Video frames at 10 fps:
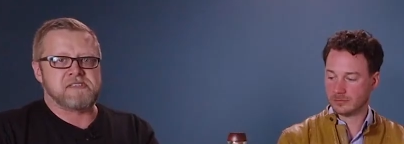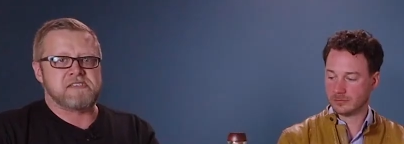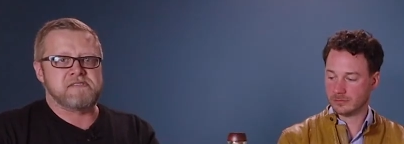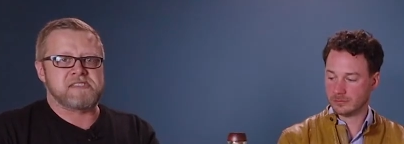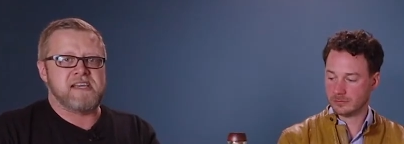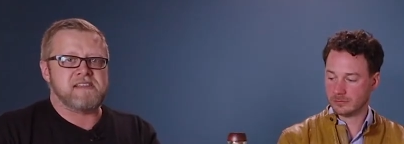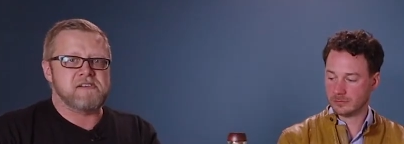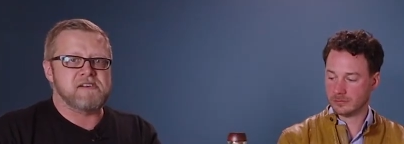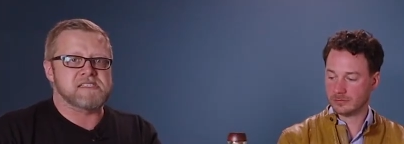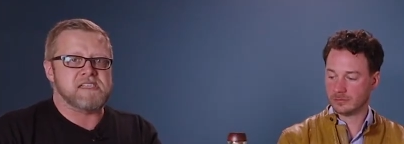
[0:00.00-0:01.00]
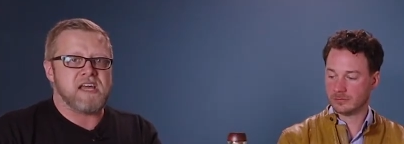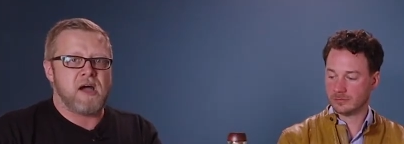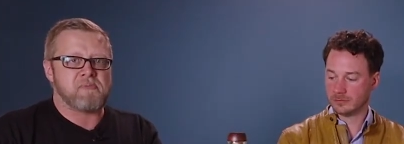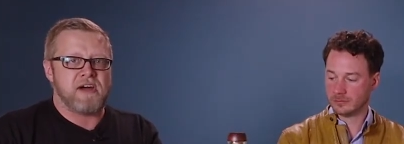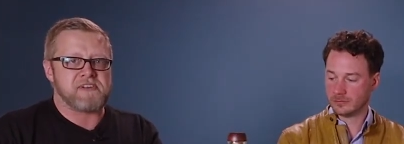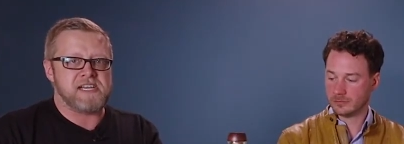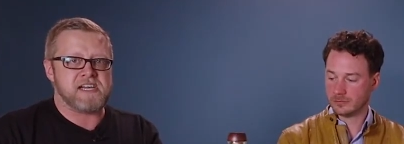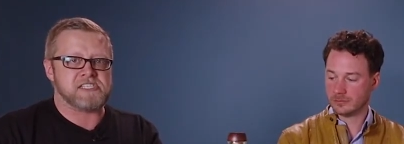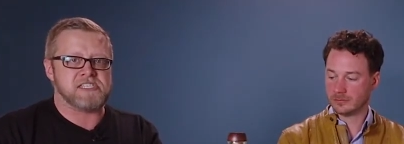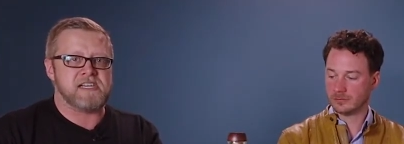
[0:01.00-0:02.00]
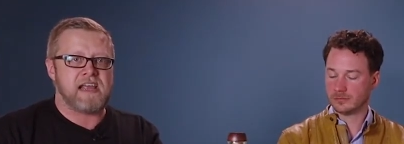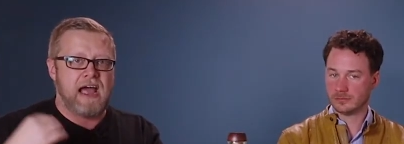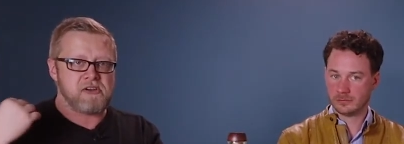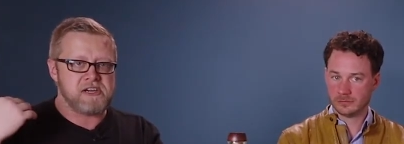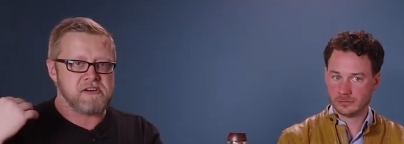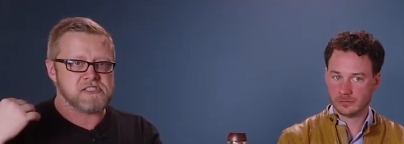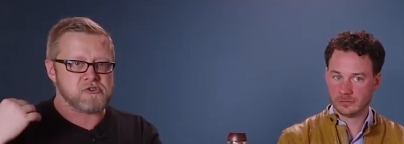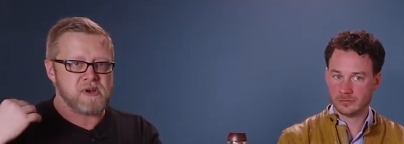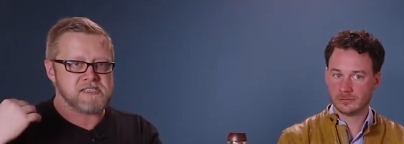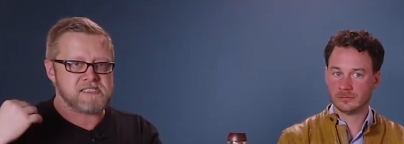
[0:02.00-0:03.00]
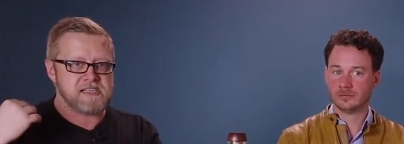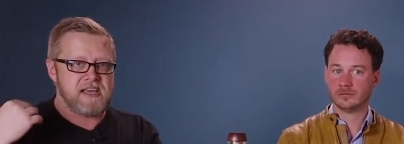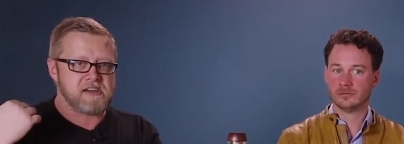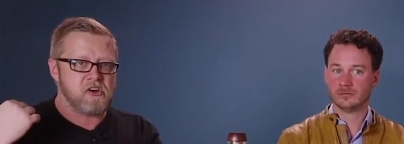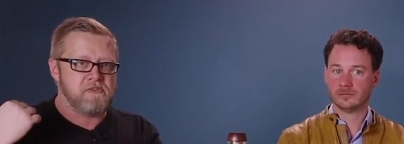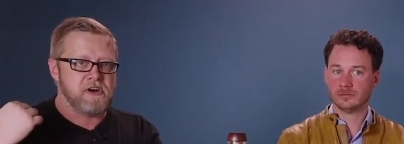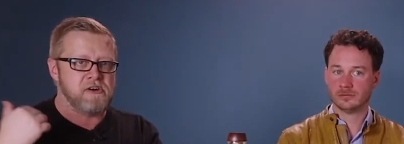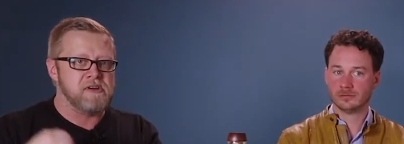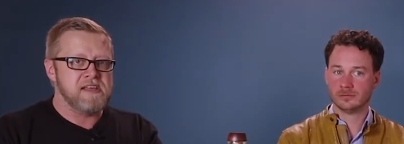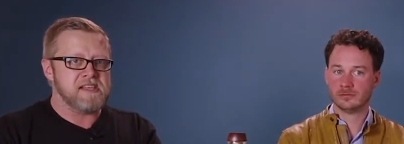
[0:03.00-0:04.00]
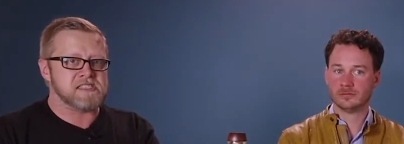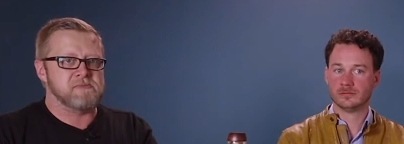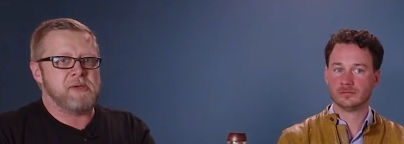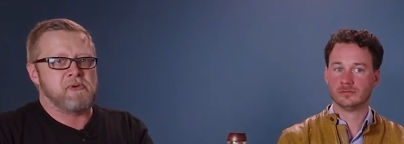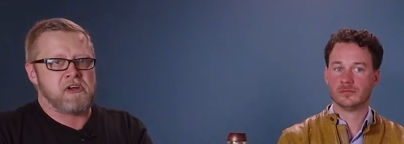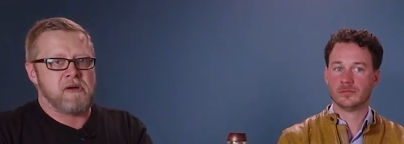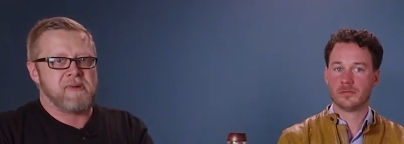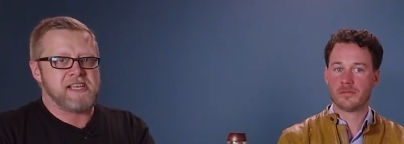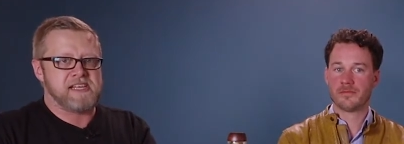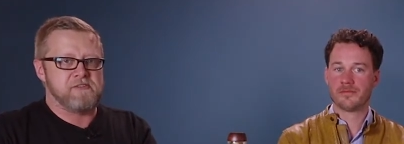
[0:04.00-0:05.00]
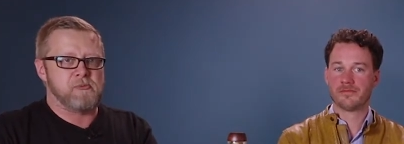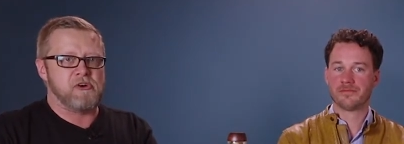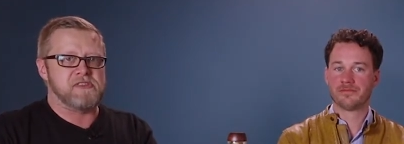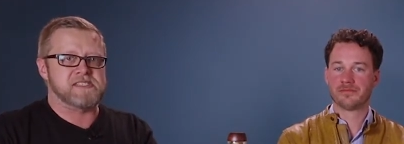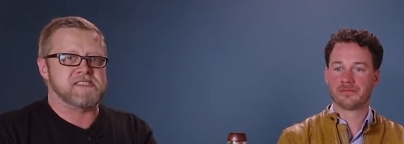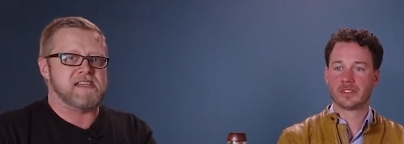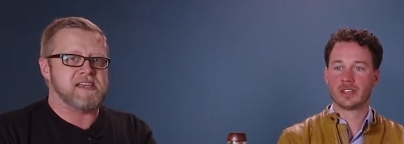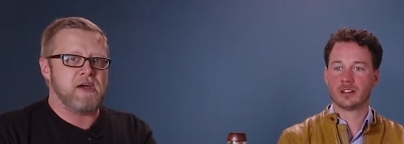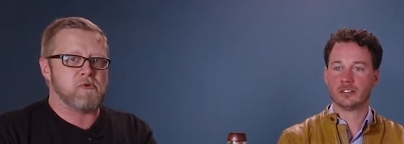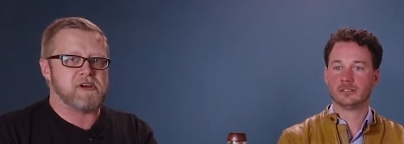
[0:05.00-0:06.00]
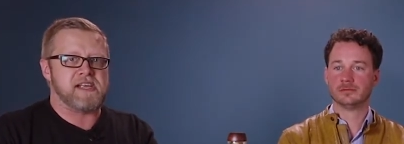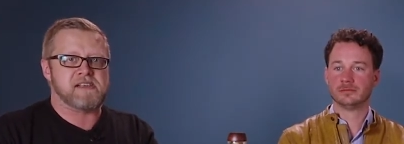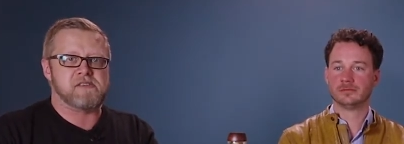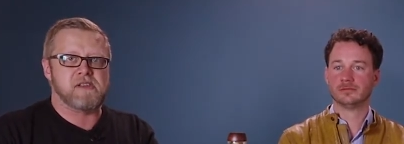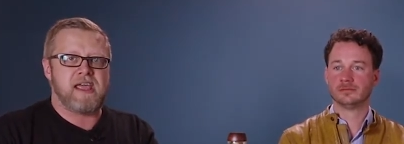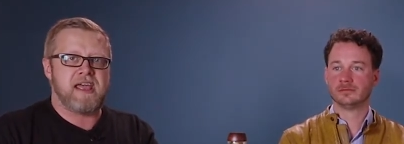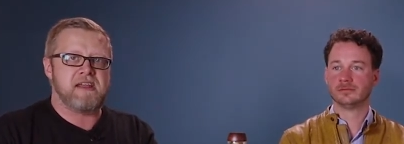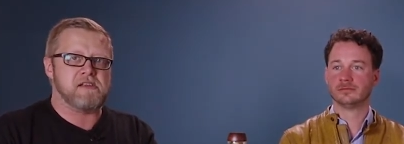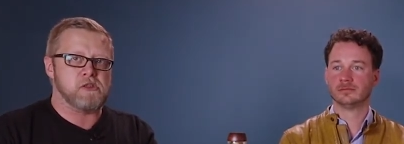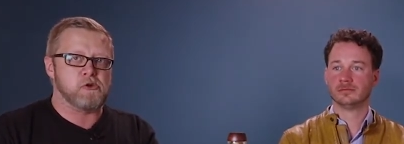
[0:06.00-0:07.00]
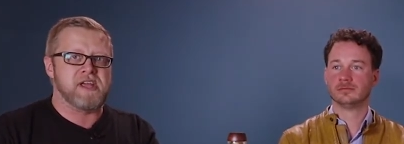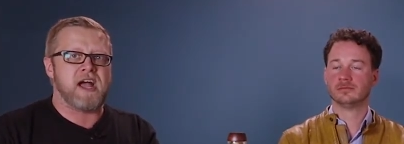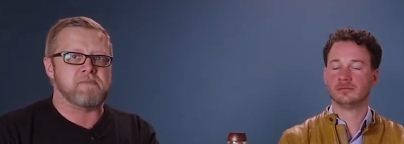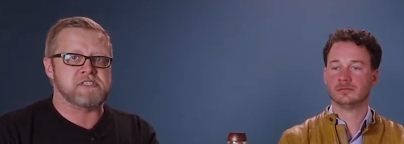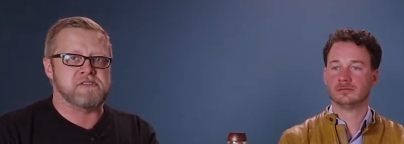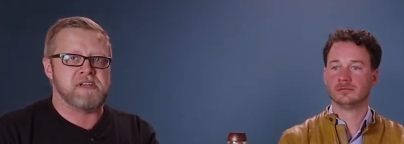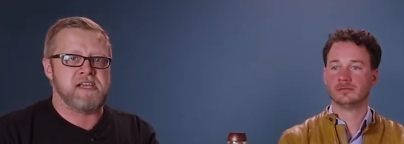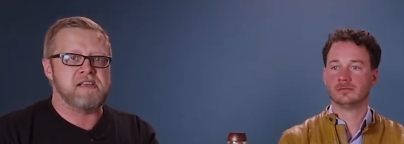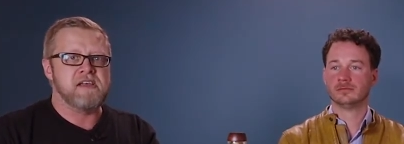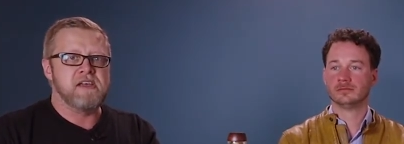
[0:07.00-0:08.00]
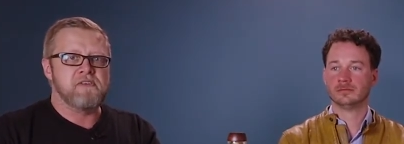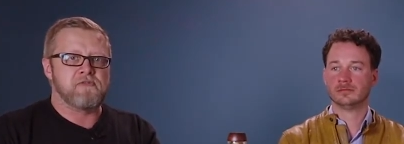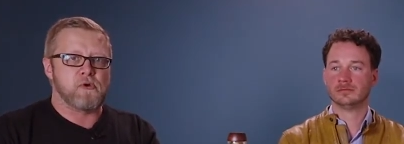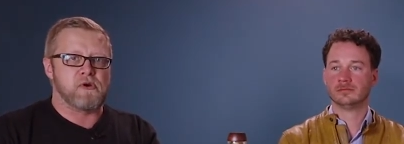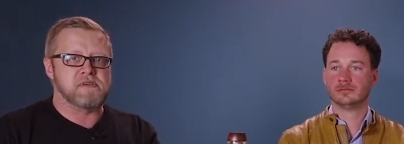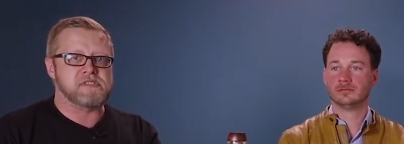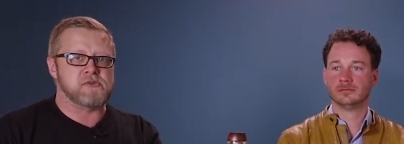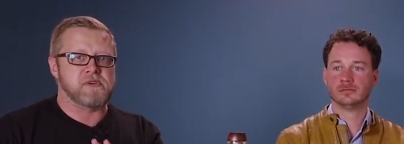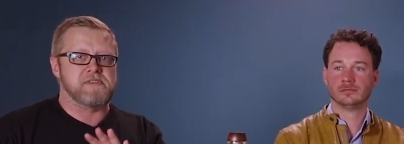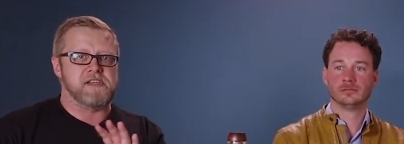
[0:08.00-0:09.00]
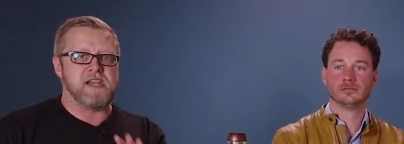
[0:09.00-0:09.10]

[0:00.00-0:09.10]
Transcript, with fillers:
Speaker 1: on Tuesday there is the Nonprofit Connection out here at Trust at Kobo. That's going to be put on by Givable. This is a networking and learning opportunity for sort of the